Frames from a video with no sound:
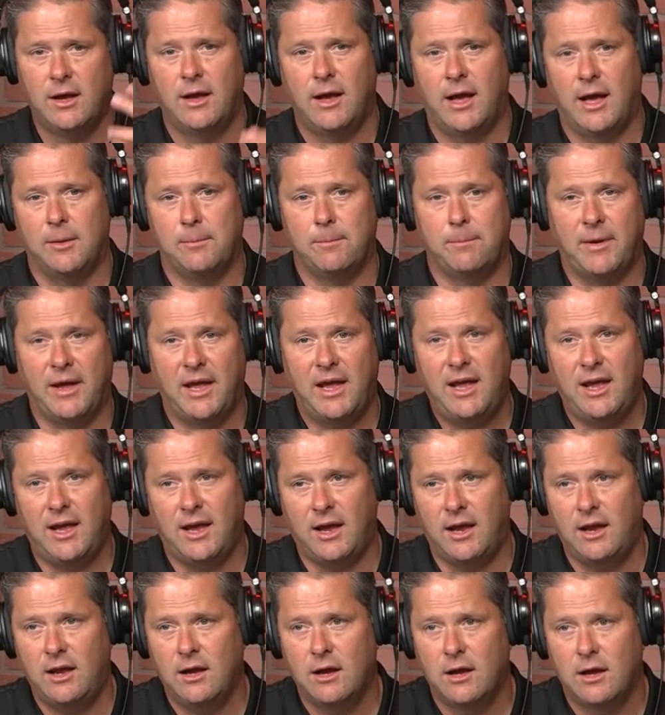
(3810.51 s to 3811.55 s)
And
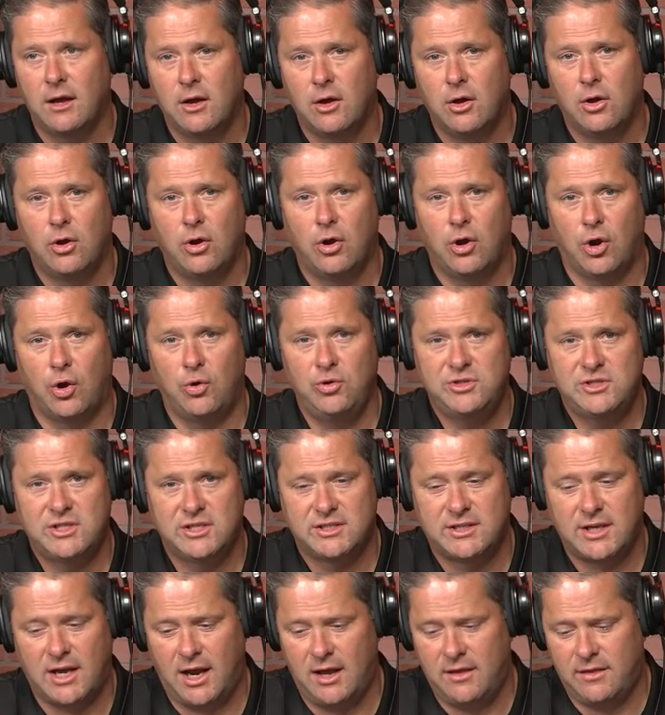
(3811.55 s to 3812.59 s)
B, who's to
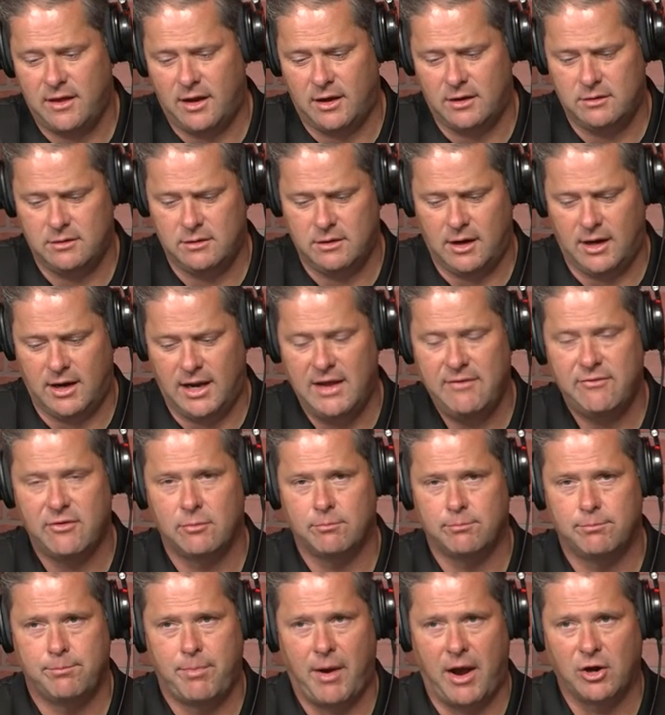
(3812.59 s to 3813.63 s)
say that it
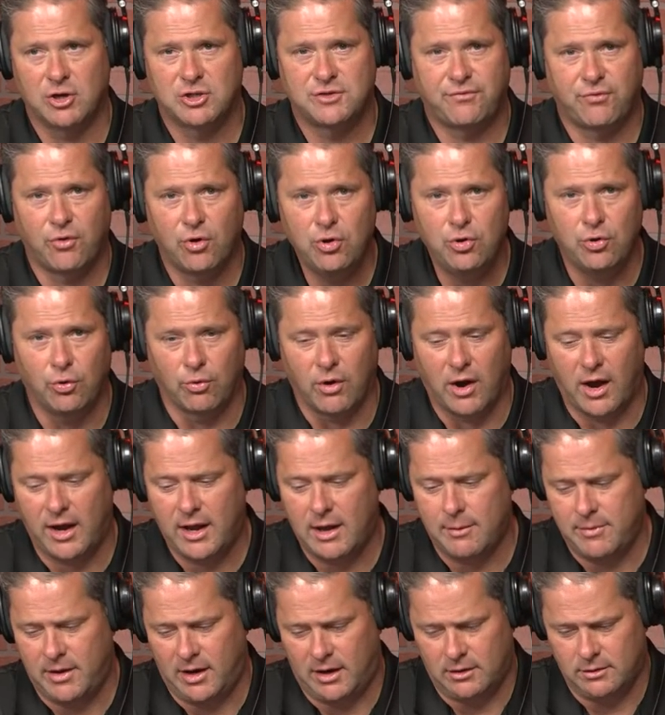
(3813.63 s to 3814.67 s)
even bears fruit, right?
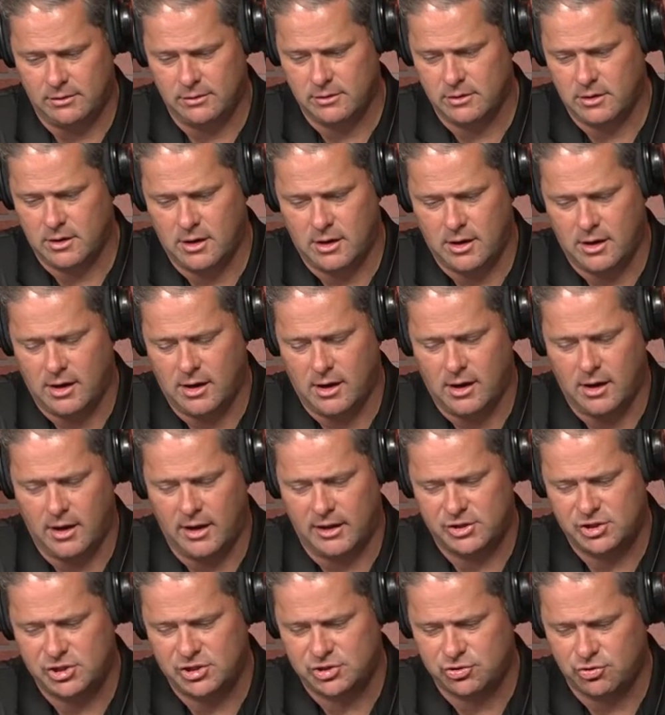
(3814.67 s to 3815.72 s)
I mean, uh,
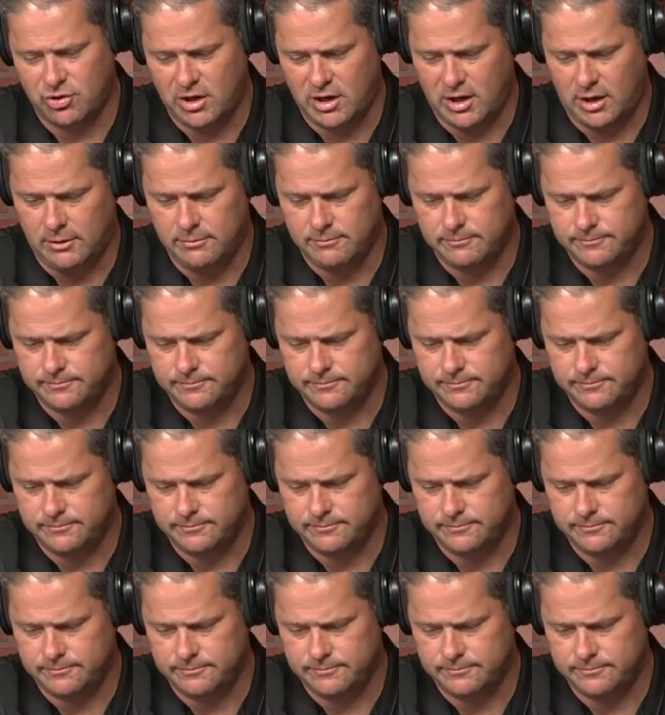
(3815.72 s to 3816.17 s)
it's just tricky.